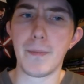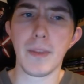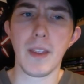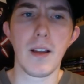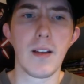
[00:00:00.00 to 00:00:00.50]

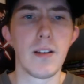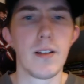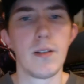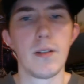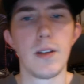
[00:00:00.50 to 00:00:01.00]

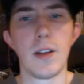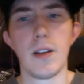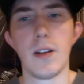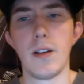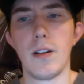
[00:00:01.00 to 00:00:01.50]

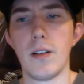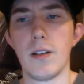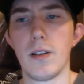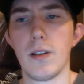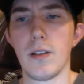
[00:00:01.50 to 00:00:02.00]
(silence)